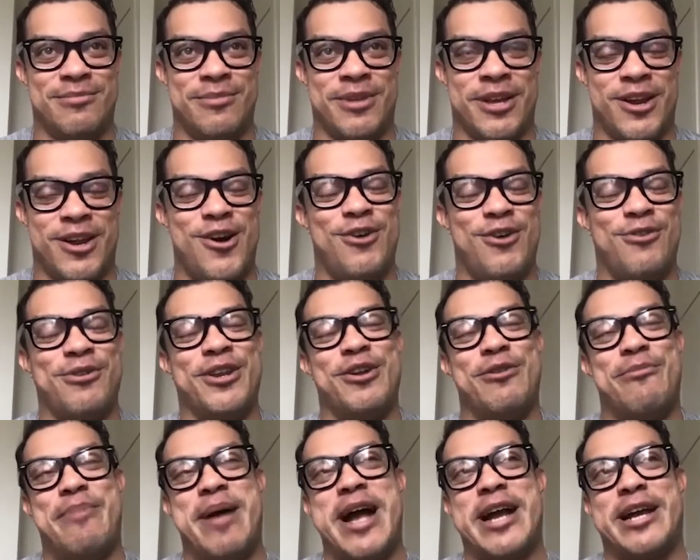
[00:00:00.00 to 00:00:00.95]
I'm like, oh,
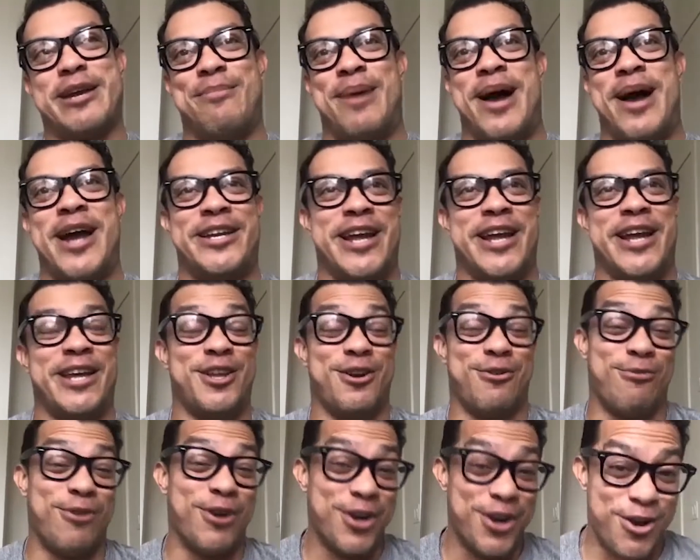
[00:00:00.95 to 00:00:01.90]
you know, back in my day,
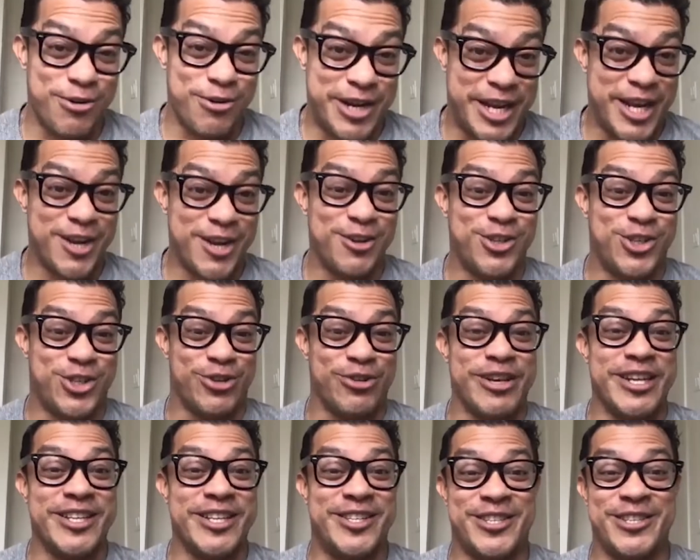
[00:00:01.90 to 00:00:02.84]
there were no keto
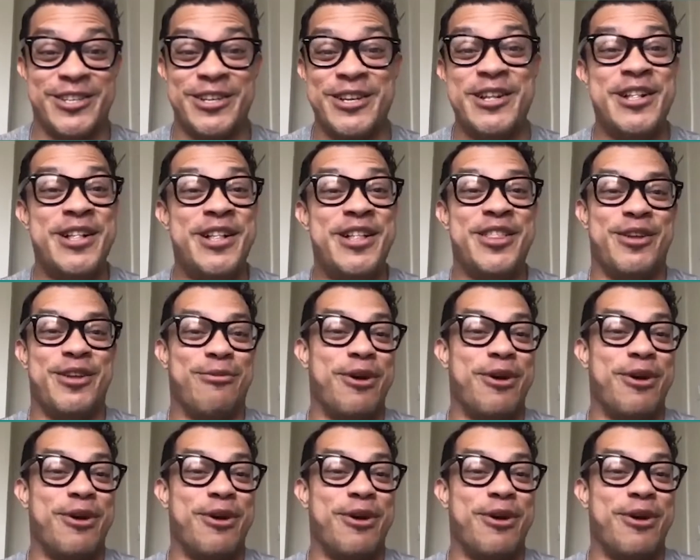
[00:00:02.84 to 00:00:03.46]
treats.